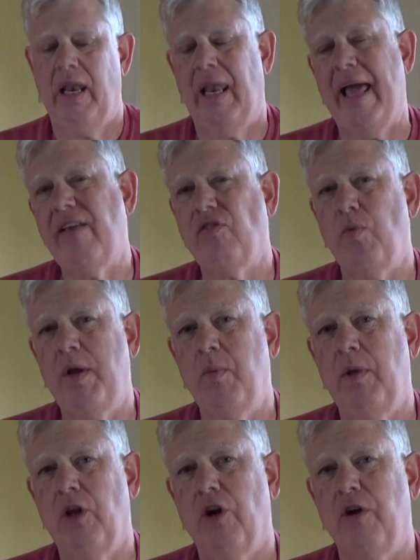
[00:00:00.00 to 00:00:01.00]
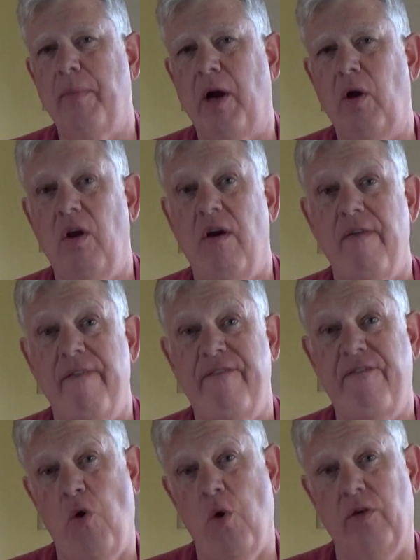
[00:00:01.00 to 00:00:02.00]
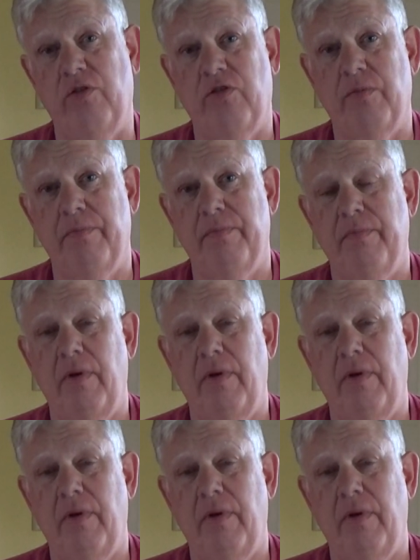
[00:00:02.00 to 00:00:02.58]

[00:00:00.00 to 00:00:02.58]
Last week we learned about force.